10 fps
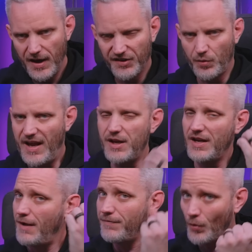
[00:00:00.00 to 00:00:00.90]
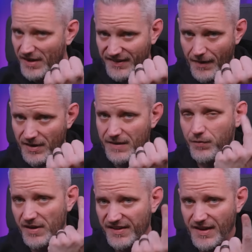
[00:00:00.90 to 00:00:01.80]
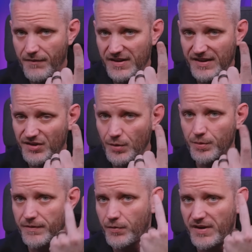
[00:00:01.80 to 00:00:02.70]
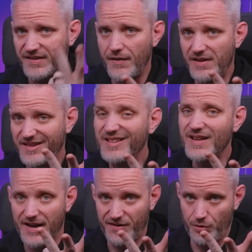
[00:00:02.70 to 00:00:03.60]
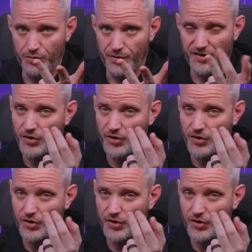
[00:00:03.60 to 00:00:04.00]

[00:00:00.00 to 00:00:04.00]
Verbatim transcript: So now you have 4070, 4070 Super, 4070 Ti Super.